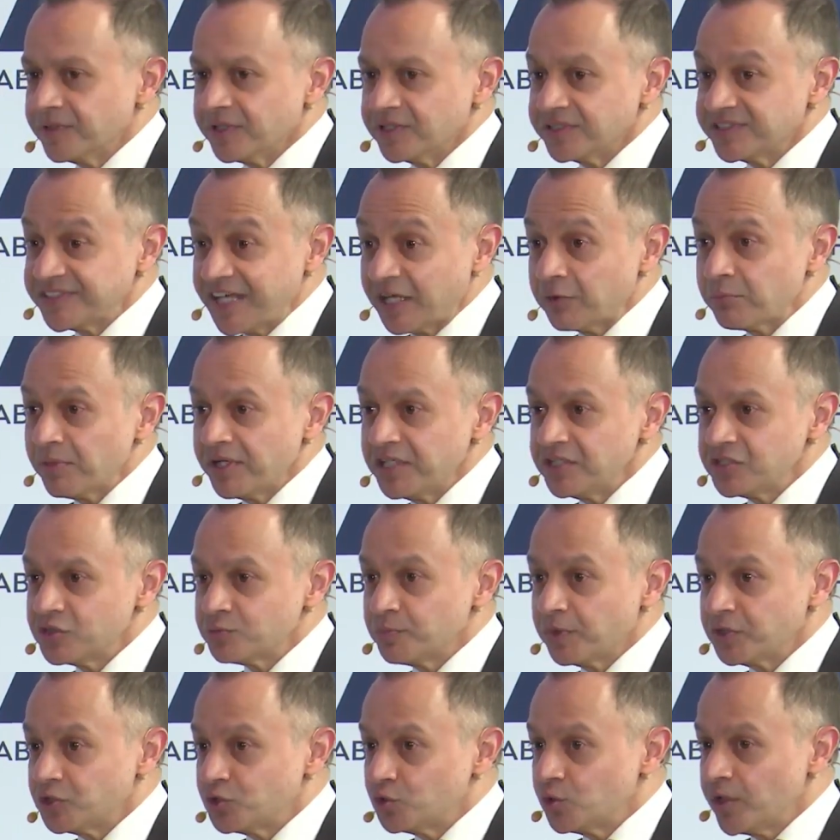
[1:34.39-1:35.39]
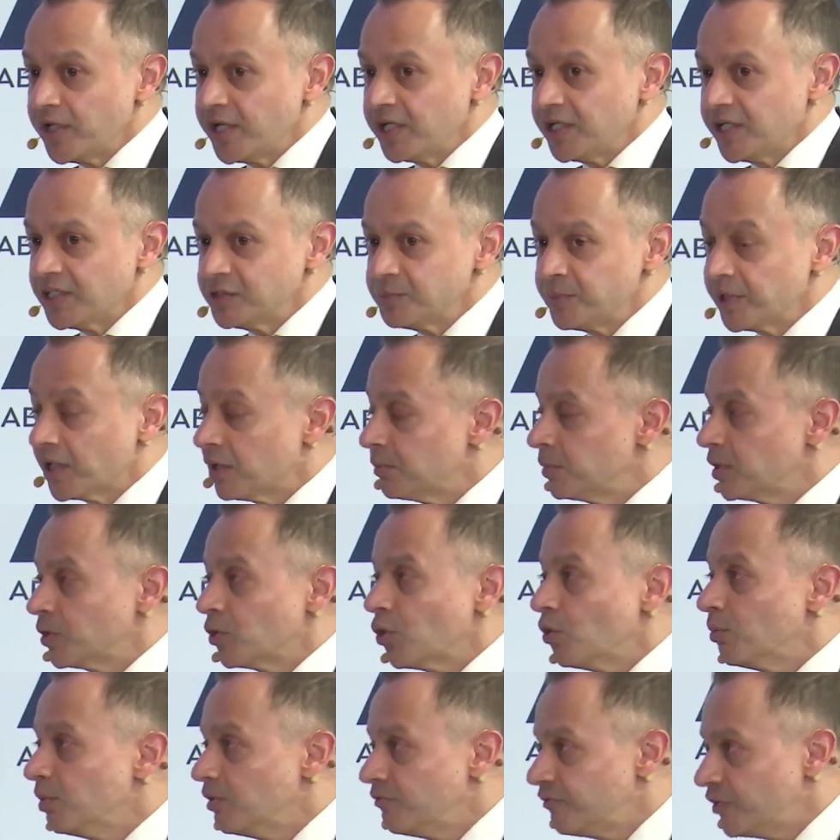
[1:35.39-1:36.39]
segments, but today it has become a
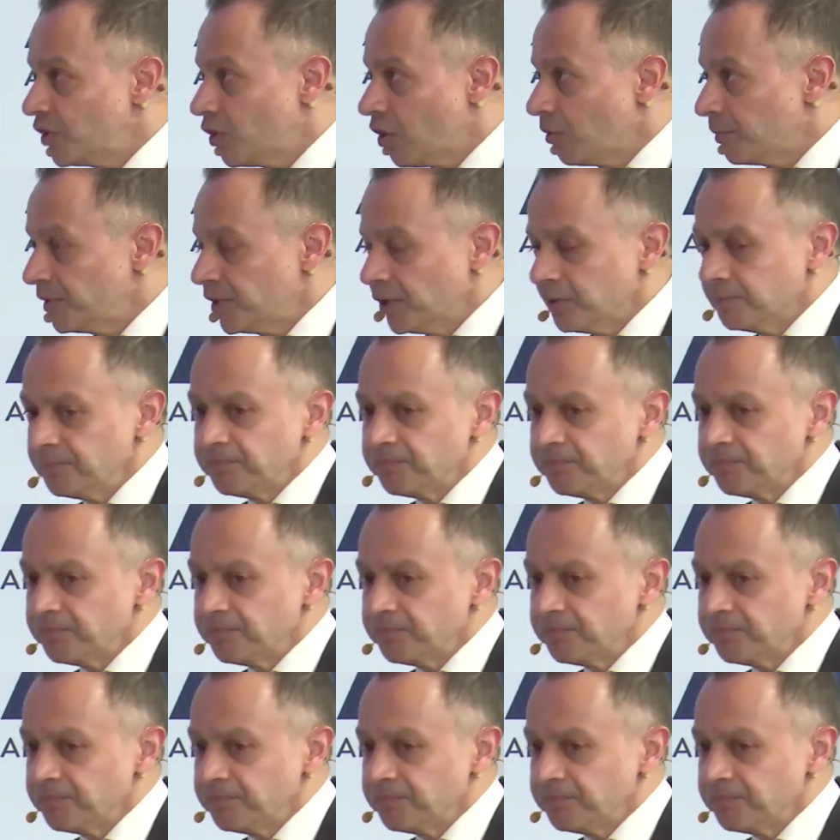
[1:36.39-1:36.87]
global phenomenon.